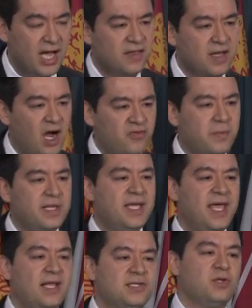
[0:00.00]
the government
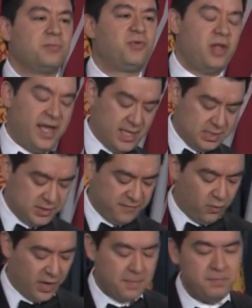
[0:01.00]
canceled plans
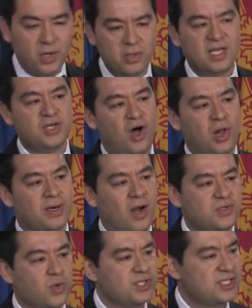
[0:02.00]
for a $1 million
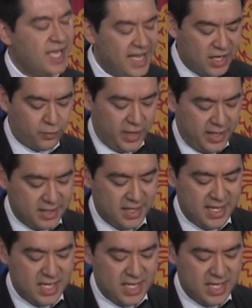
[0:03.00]
outdoor skating rink,